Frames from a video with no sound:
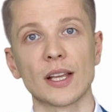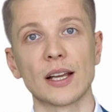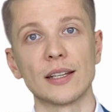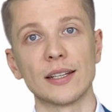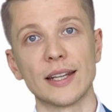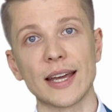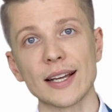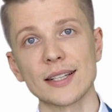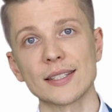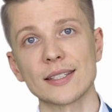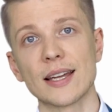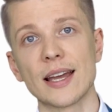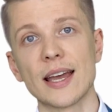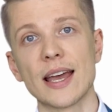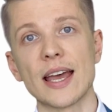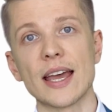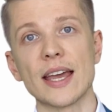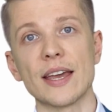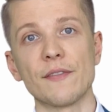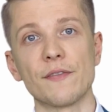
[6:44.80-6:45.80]
Next,
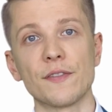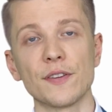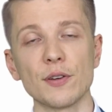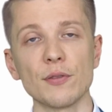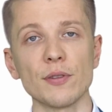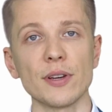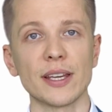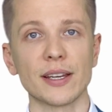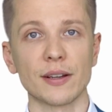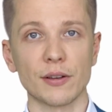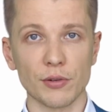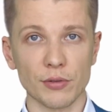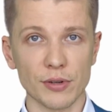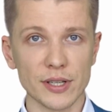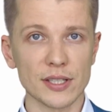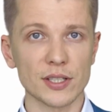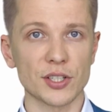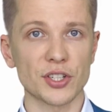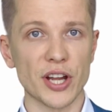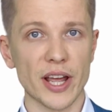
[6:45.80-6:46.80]
if you
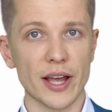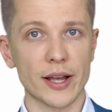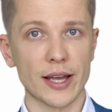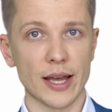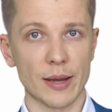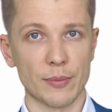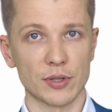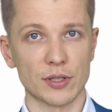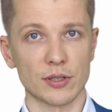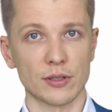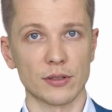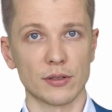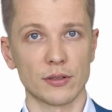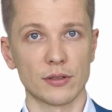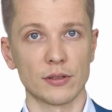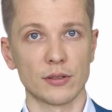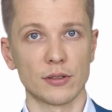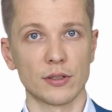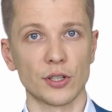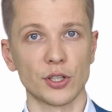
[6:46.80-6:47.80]
increase share capital,
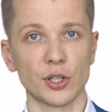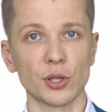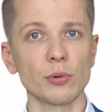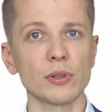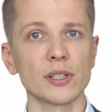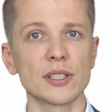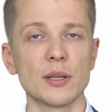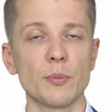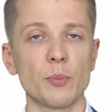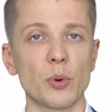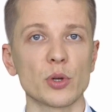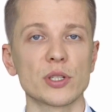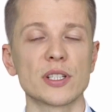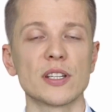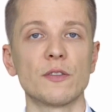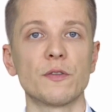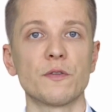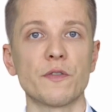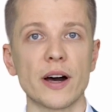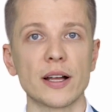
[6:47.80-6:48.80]
you will
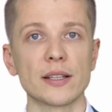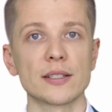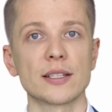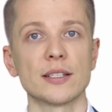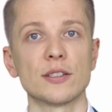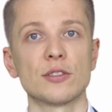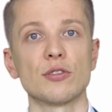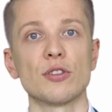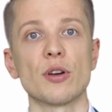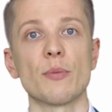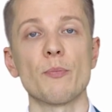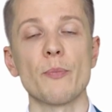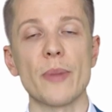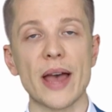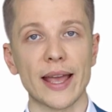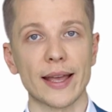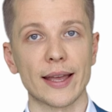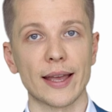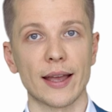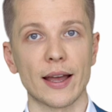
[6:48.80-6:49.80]
deposit funds into your
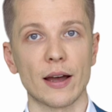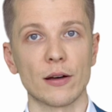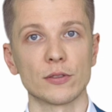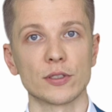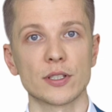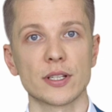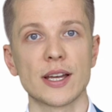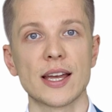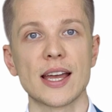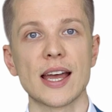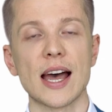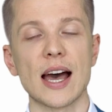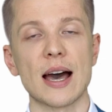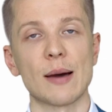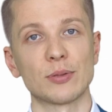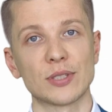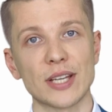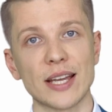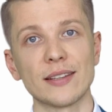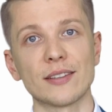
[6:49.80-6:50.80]
bank account,
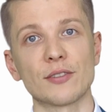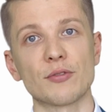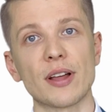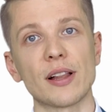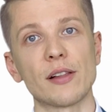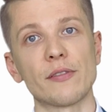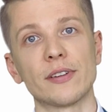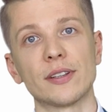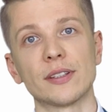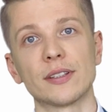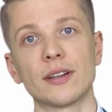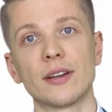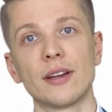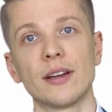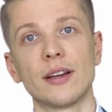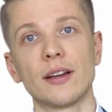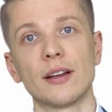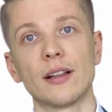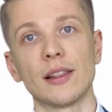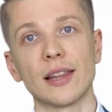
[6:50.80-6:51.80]
obtain relevant
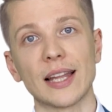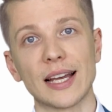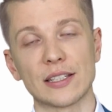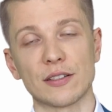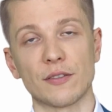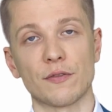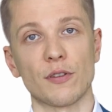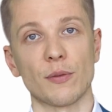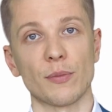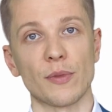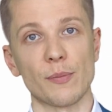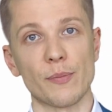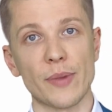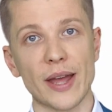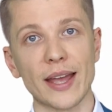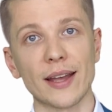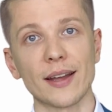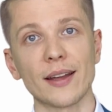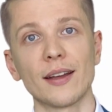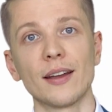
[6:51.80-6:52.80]
letter from the
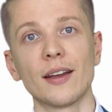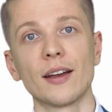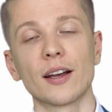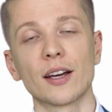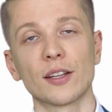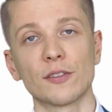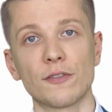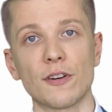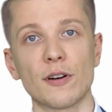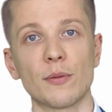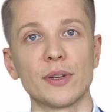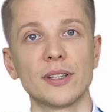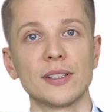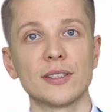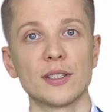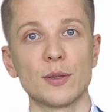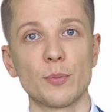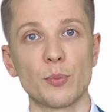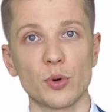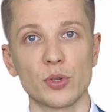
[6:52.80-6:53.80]
bank
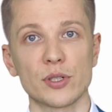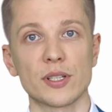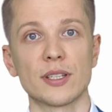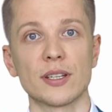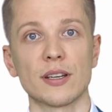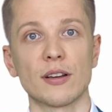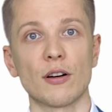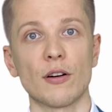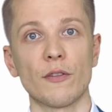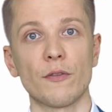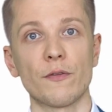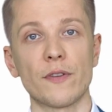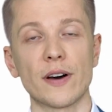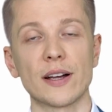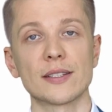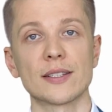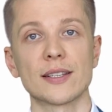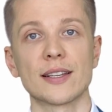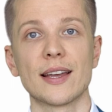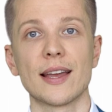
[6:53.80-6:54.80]
confirming depositing of
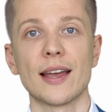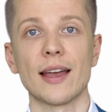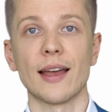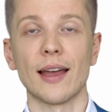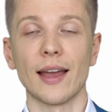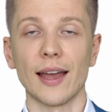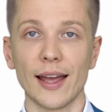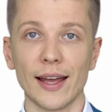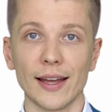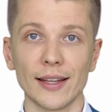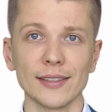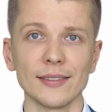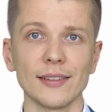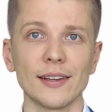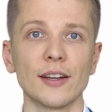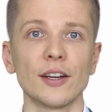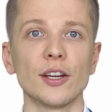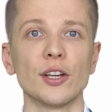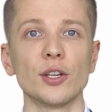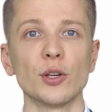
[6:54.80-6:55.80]
funds, and
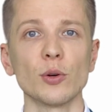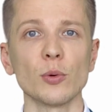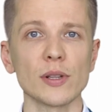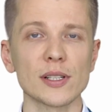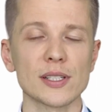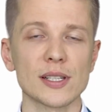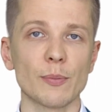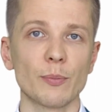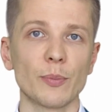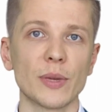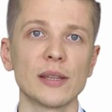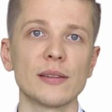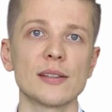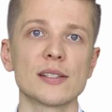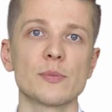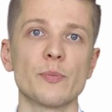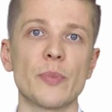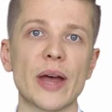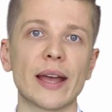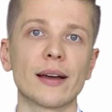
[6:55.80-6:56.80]
you will submit
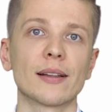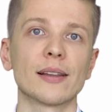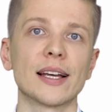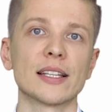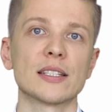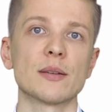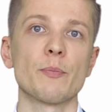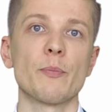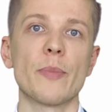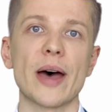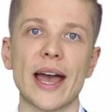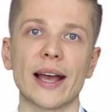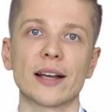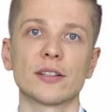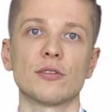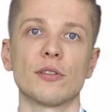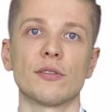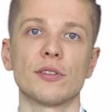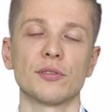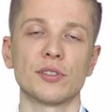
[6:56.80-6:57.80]
this bank letter back
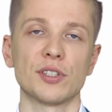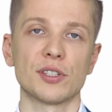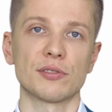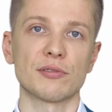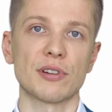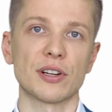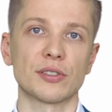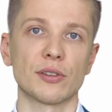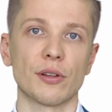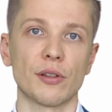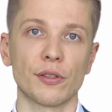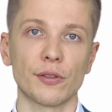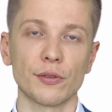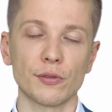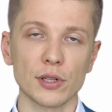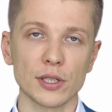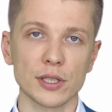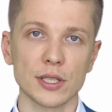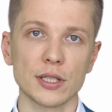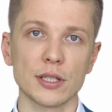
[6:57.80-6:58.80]
to the registration
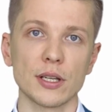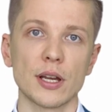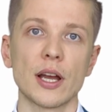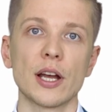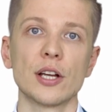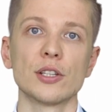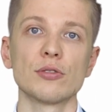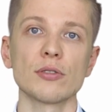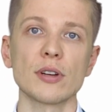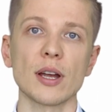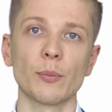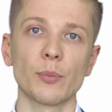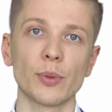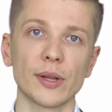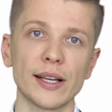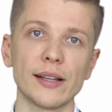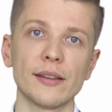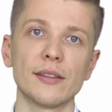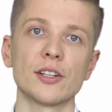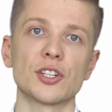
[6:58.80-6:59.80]
authority to
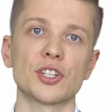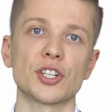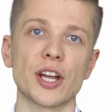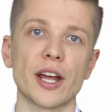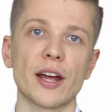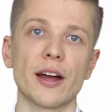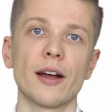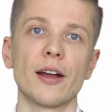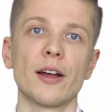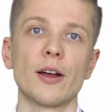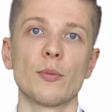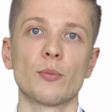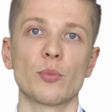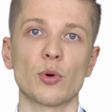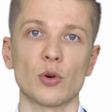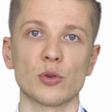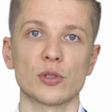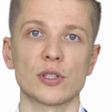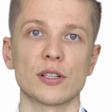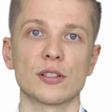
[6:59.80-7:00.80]
complete the share
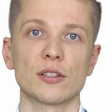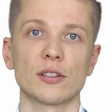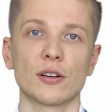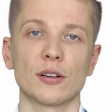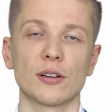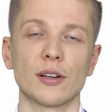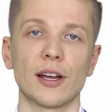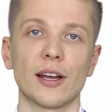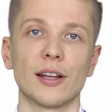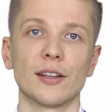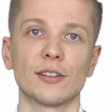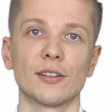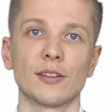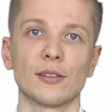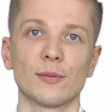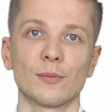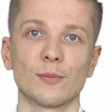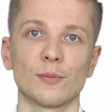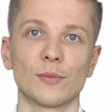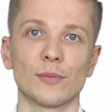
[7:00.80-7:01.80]
process and
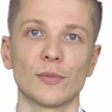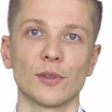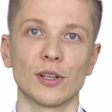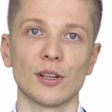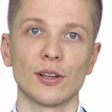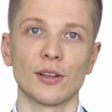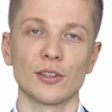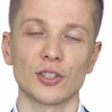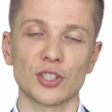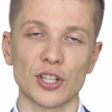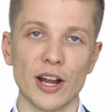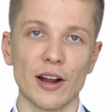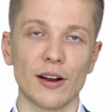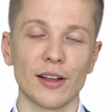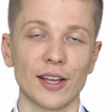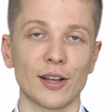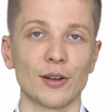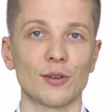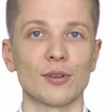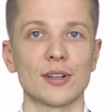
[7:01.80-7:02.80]
share
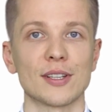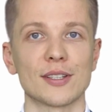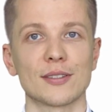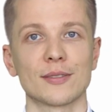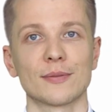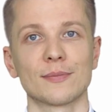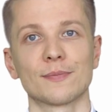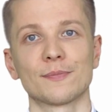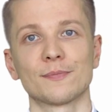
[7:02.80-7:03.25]
increase.